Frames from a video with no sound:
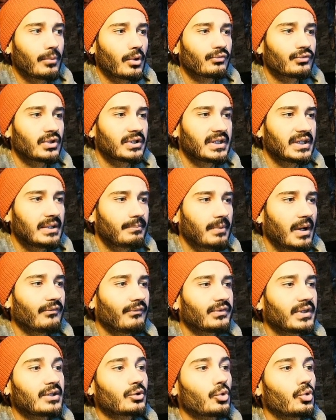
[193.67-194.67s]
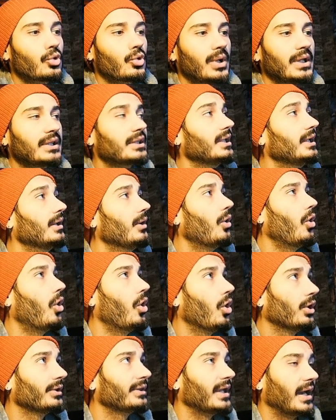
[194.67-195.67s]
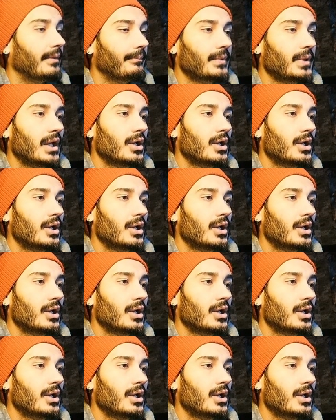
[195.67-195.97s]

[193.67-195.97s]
of the debuff that correctly on them.